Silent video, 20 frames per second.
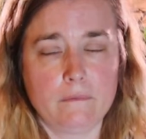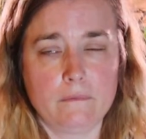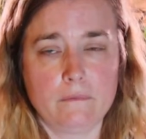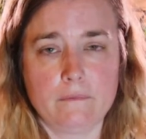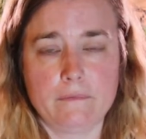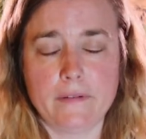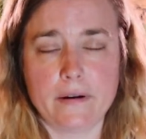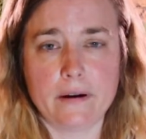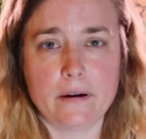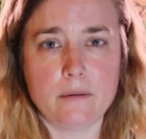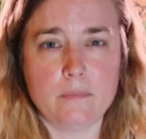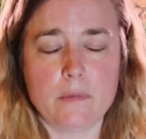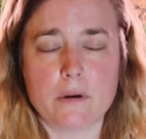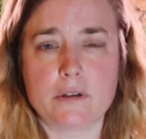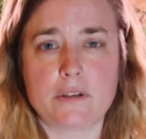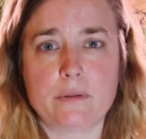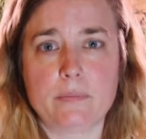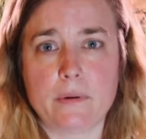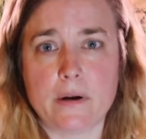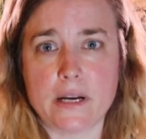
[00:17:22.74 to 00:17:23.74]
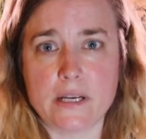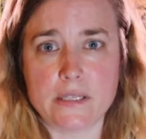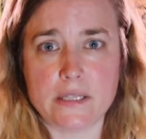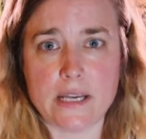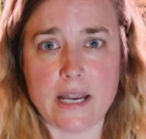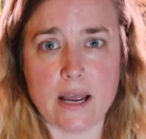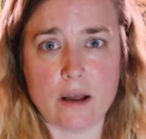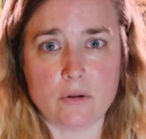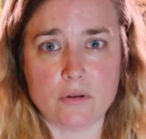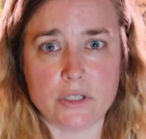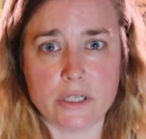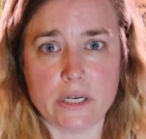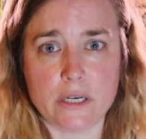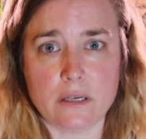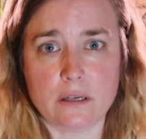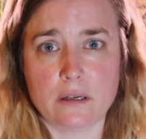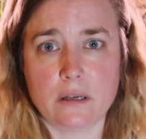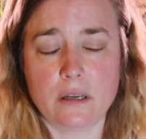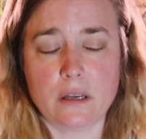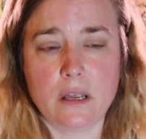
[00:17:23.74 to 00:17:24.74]
very much price
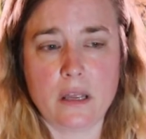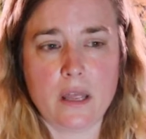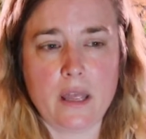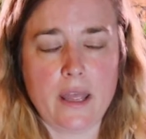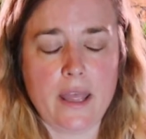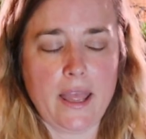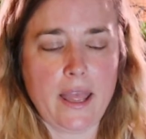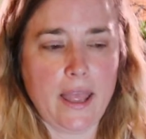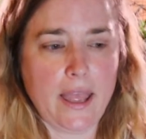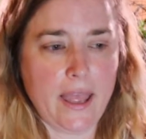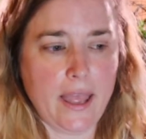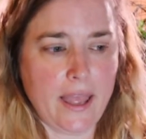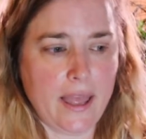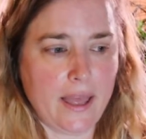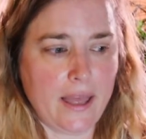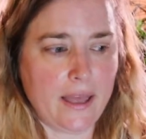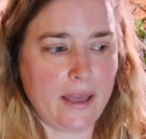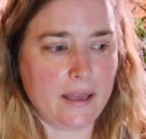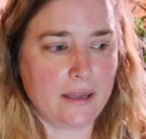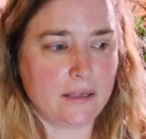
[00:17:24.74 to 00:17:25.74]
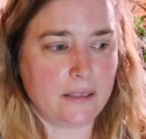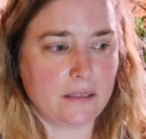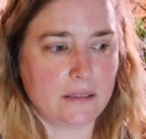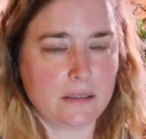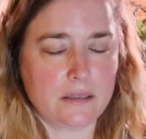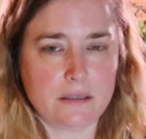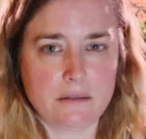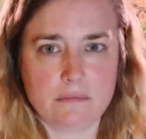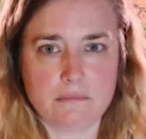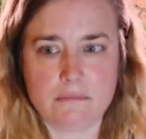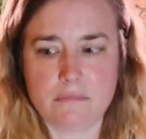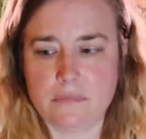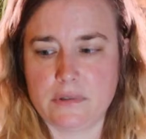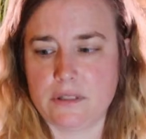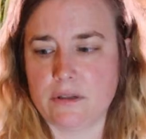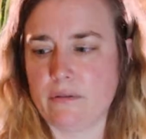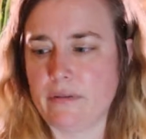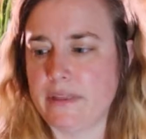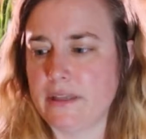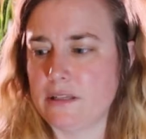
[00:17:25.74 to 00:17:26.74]
gouging. And
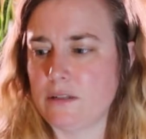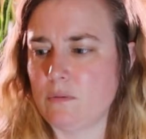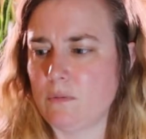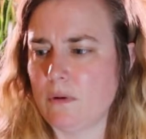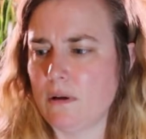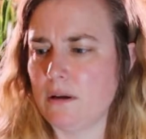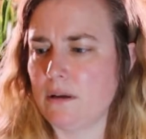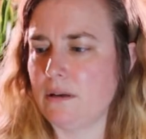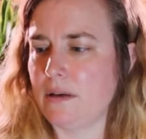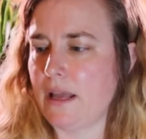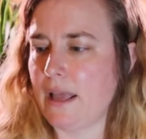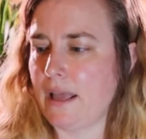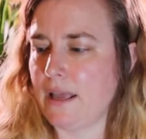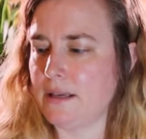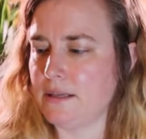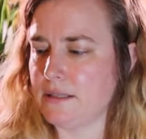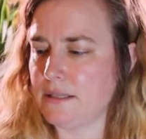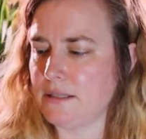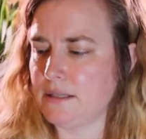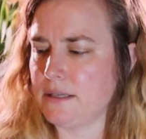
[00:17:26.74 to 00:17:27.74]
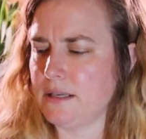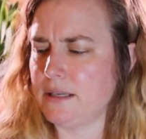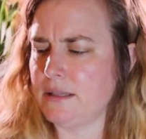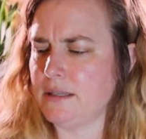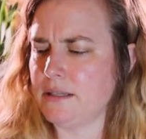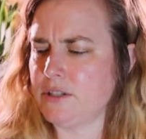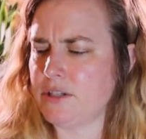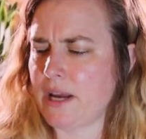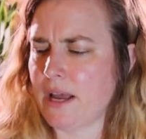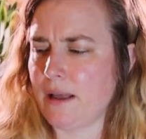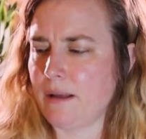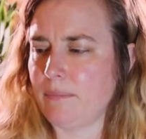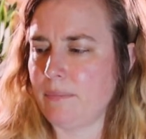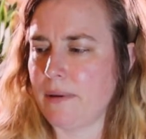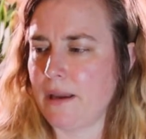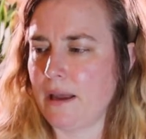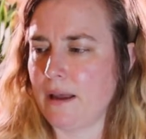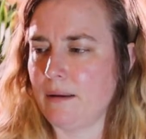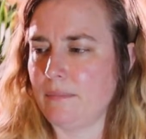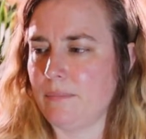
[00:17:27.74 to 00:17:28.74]
so this one isn't in the shop
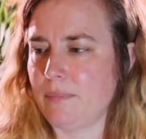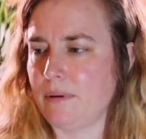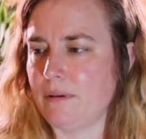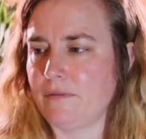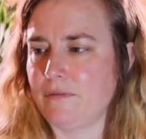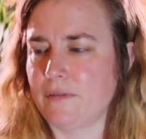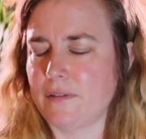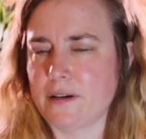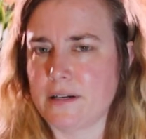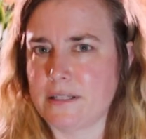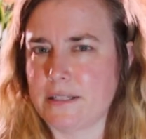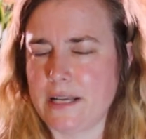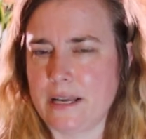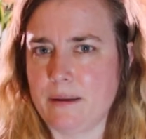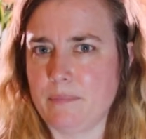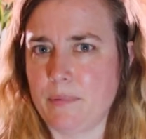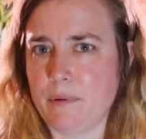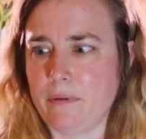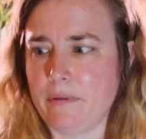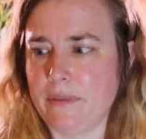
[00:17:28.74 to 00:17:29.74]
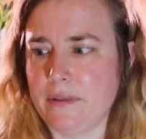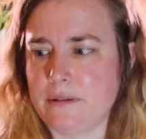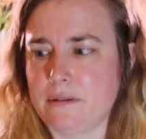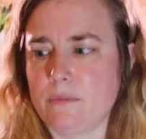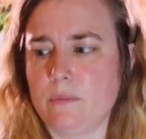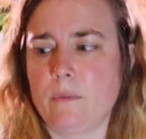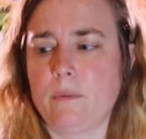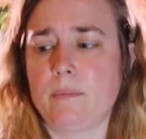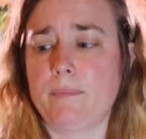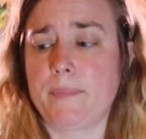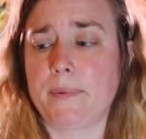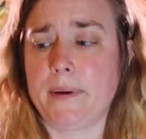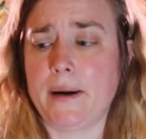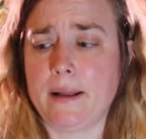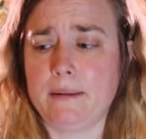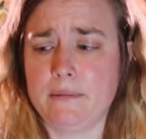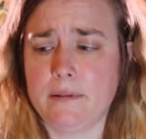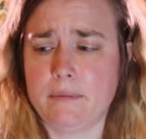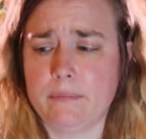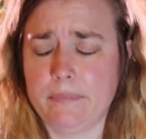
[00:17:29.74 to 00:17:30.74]
yet, but for example, this will
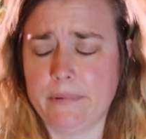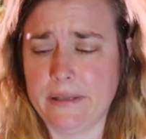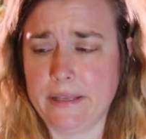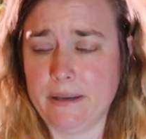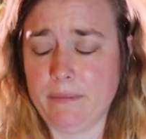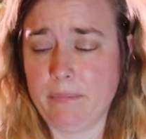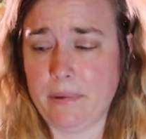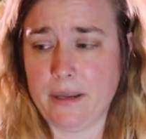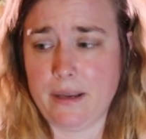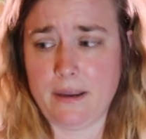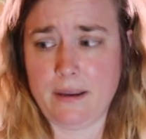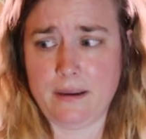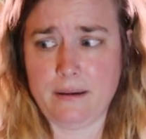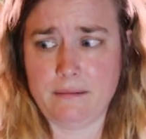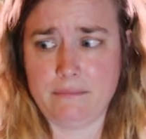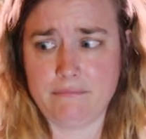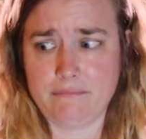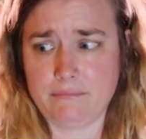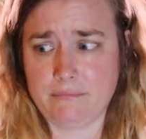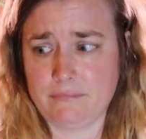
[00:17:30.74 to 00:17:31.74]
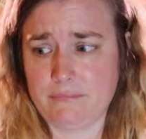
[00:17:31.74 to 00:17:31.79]
probably be,